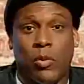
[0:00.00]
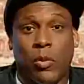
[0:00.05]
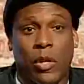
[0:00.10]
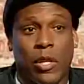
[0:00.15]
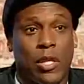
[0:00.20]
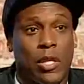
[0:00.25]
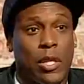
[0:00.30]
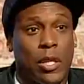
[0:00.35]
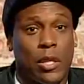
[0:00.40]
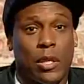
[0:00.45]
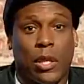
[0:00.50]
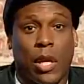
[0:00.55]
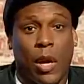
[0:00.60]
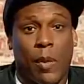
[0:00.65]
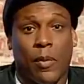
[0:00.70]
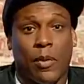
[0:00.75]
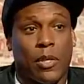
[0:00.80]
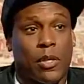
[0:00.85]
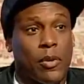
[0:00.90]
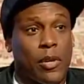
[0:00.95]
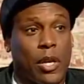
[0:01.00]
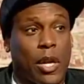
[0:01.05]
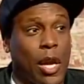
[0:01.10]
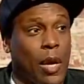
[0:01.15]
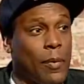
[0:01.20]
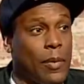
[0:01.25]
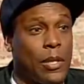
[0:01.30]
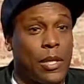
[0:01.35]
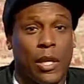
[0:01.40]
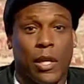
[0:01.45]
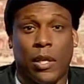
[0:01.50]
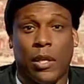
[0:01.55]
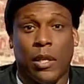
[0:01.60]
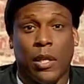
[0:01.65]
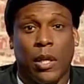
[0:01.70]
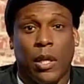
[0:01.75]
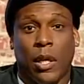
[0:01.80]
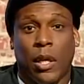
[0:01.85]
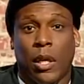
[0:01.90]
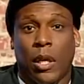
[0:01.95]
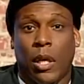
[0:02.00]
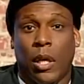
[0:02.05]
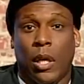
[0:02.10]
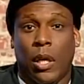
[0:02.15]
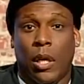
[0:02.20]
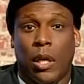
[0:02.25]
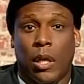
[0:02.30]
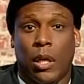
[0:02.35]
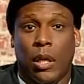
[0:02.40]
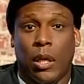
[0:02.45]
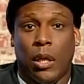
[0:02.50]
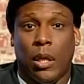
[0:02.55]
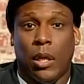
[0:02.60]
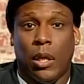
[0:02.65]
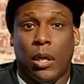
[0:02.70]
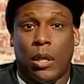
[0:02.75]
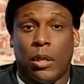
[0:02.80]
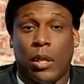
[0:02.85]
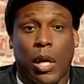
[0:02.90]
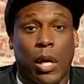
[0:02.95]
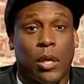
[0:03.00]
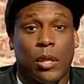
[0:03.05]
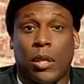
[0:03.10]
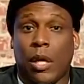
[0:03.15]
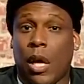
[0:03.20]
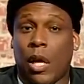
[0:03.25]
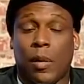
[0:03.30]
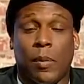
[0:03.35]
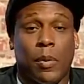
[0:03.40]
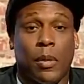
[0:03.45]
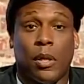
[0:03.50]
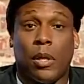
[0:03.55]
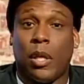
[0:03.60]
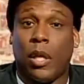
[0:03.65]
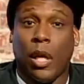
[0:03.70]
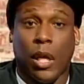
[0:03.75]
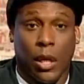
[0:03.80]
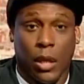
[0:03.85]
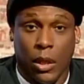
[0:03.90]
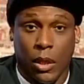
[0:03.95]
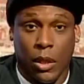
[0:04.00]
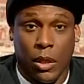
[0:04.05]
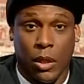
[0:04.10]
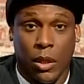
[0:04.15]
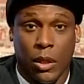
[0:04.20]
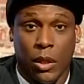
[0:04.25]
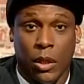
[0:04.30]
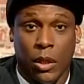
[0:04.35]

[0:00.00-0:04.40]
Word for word: Which one is these cameras? Three cameras here. Y'all's got to be kidding.